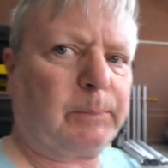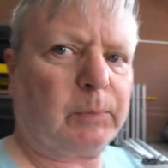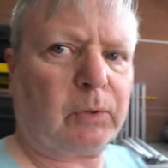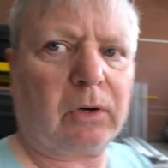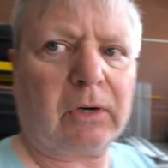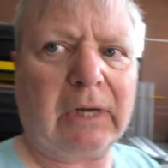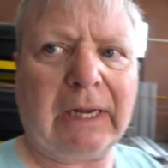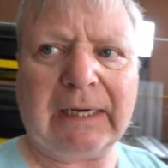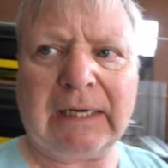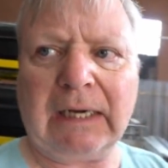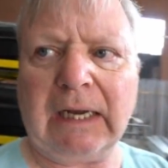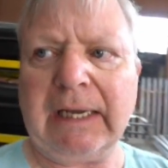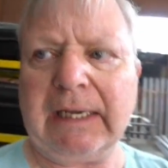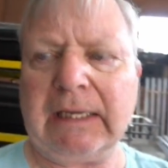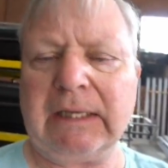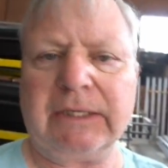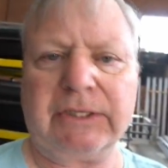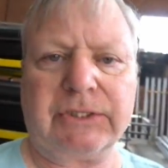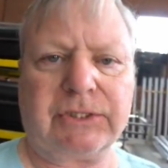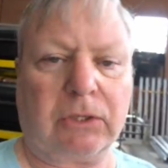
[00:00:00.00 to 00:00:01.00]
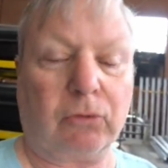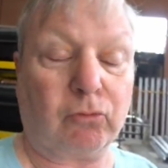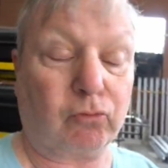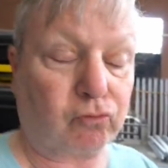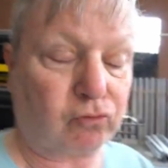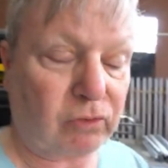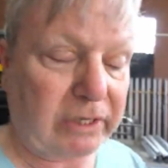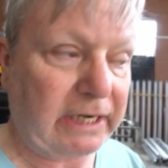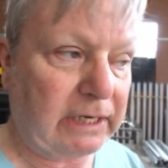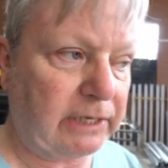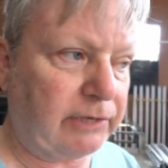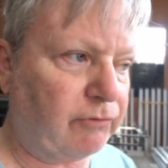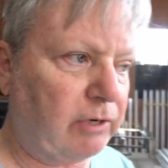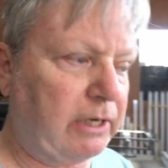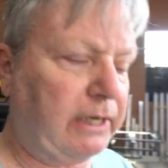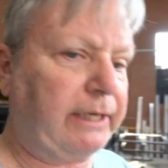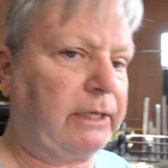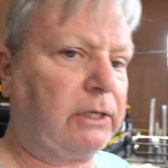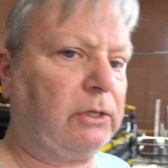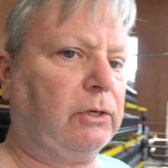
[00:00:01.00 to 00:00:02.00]
a product like this really,
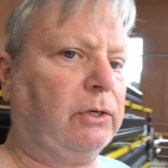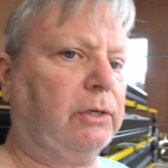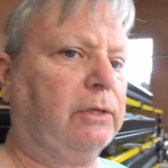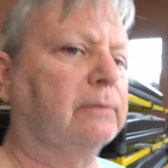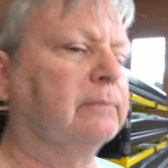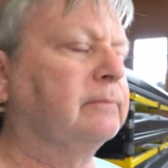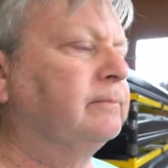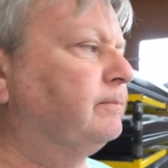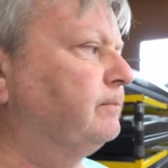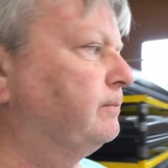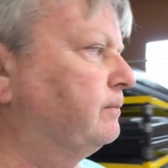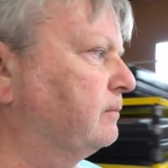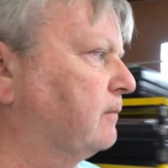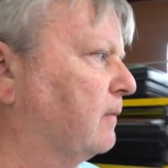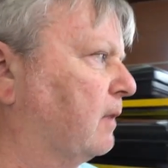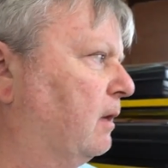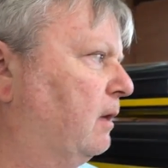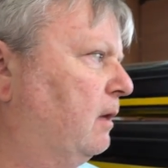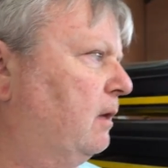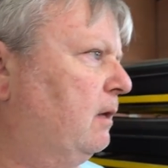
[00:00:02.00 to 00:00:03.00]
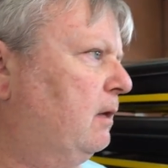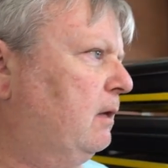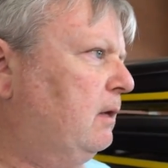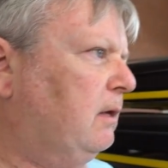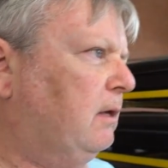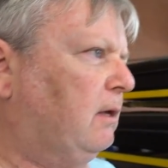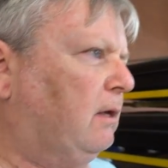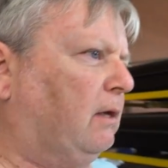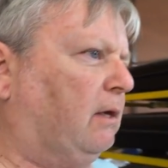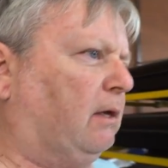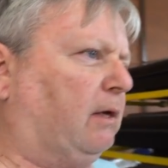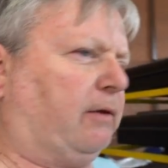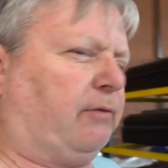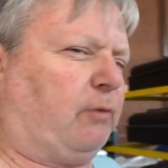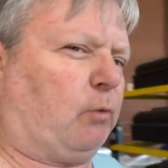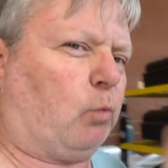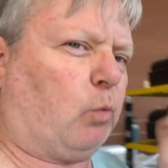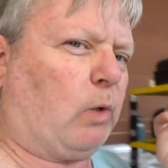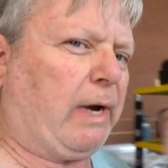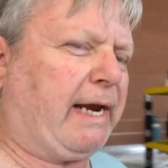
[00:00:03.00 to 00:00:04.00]
really good?
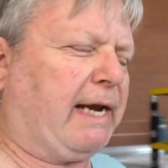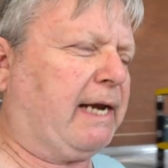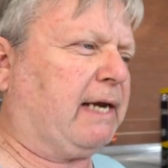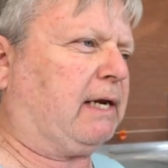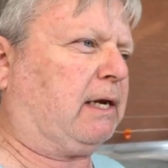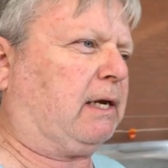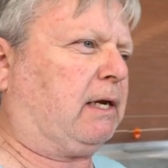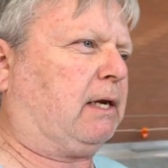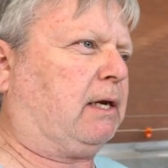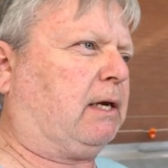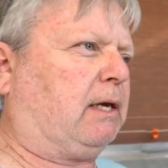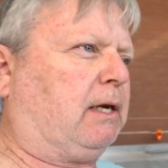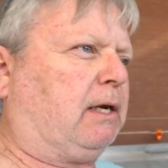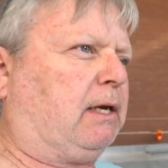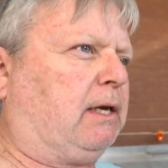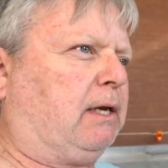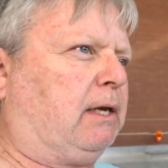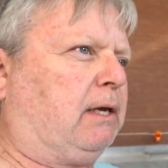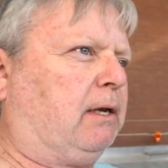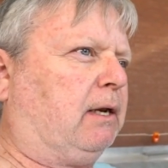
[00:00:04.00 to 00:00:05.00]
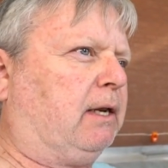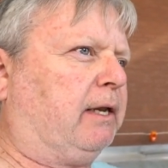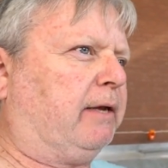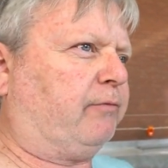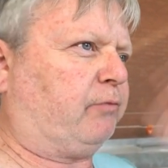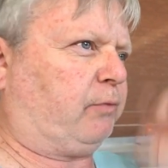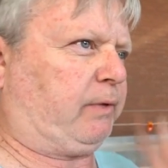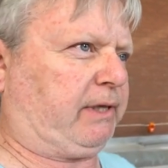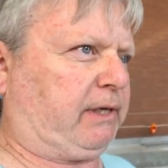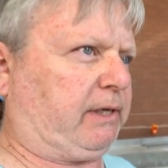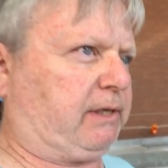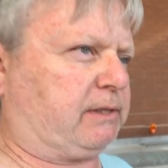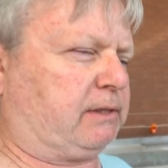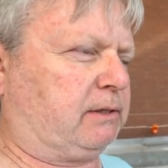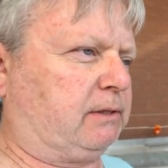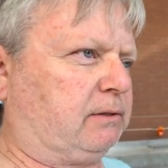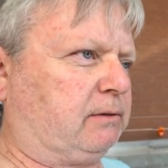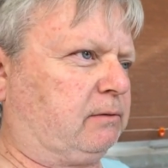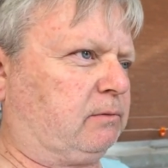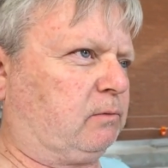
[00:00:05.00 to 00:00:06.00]
The way you live with it,
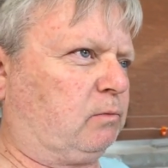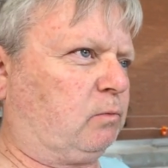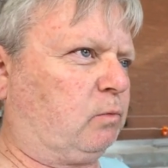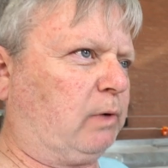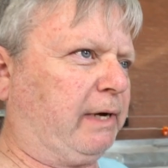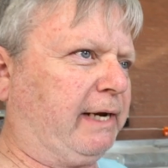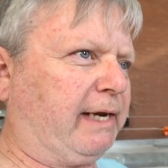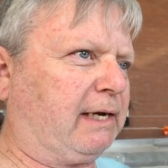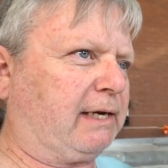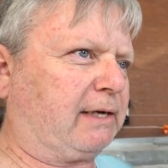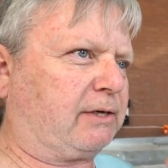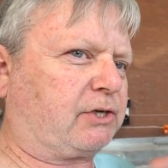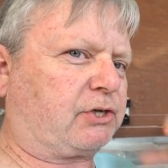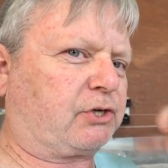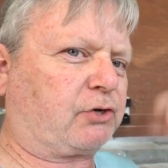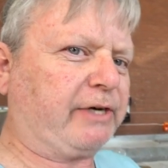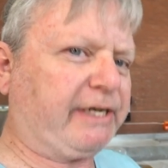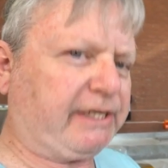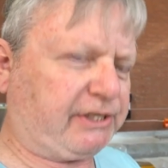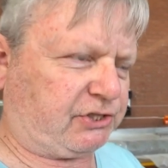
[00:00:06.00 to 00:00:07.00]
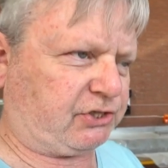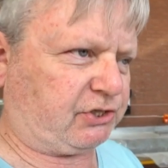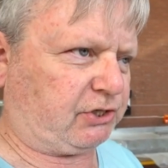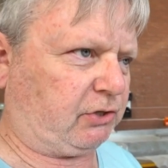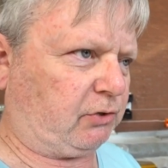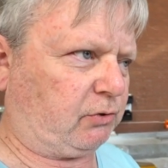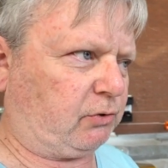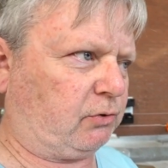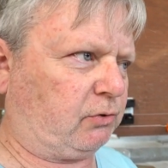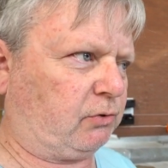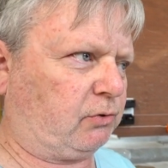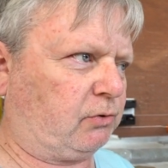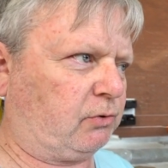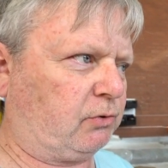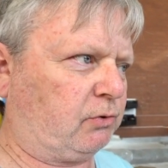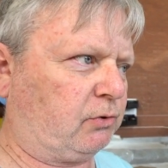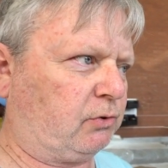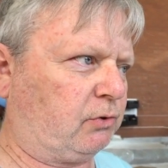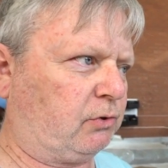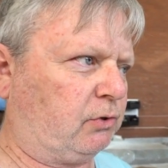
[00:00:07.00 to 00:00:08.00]
the way it treats you.
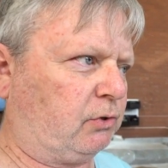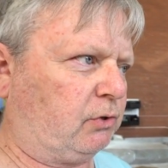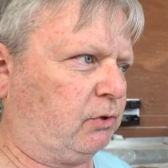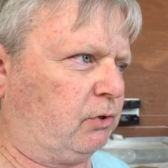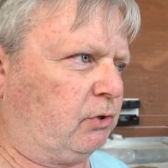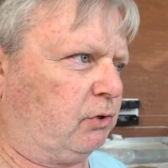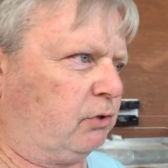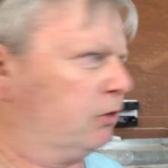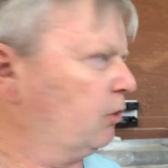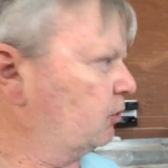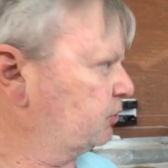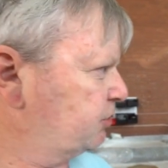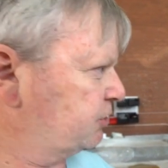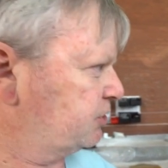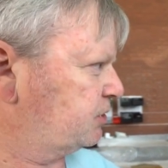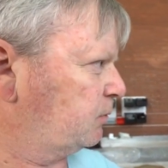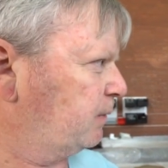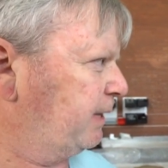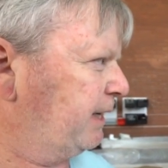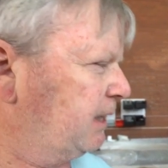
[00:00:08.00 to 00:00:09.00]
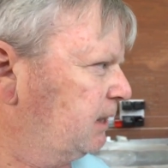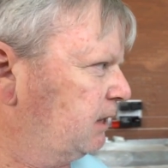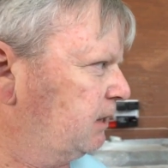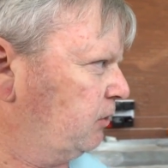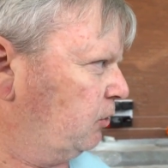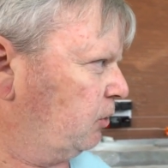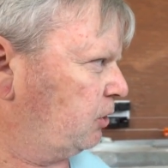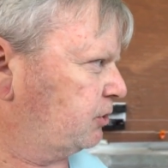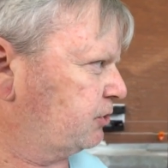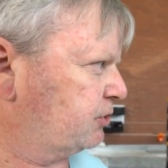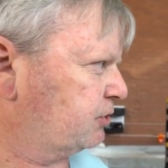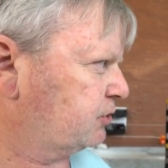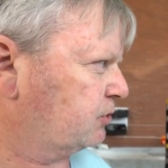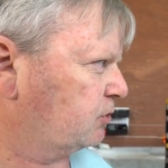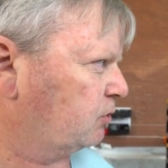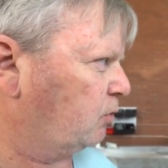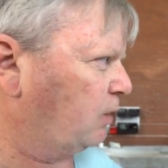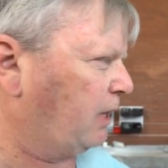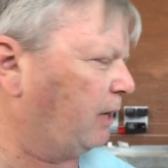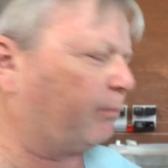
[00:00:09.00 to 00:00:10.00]
Not just the way it looks
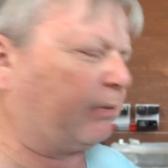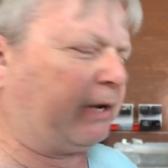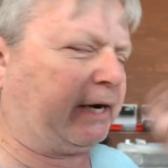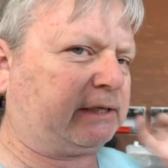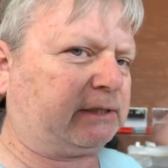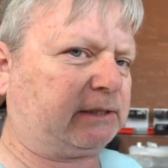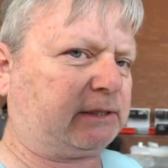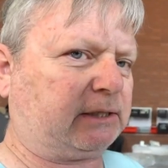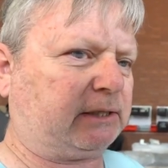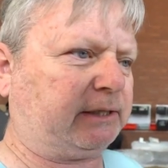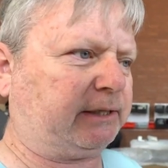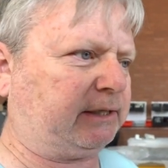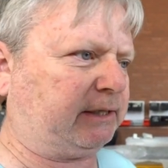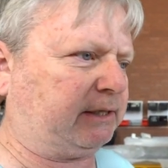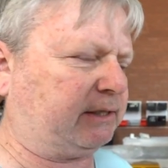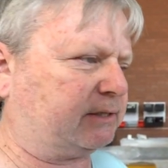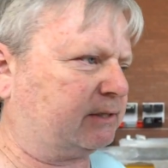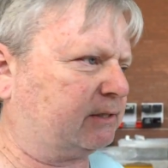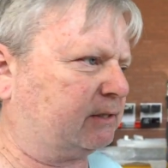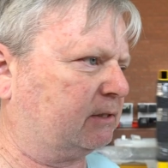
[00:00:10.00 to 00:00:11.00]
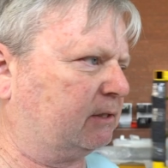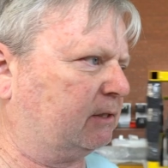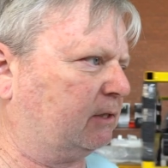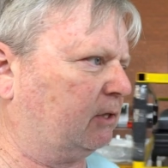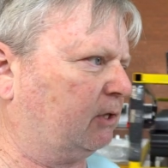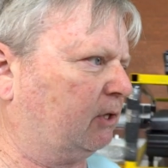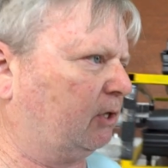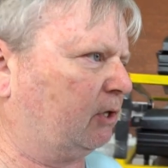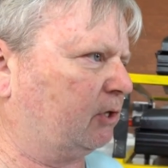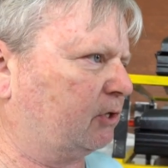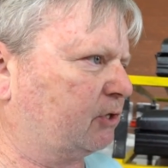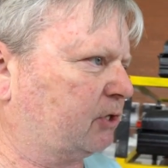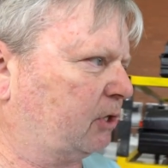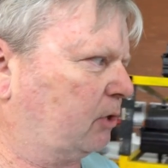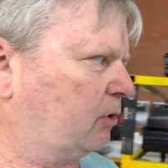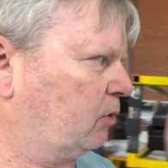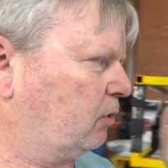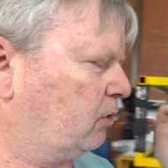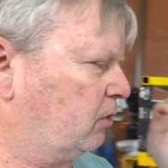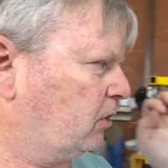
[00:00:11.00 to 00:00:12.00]
or how practical it is.
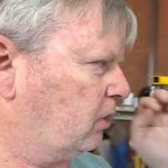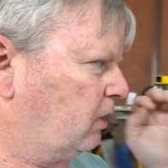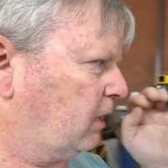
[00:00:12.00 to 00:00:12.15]
So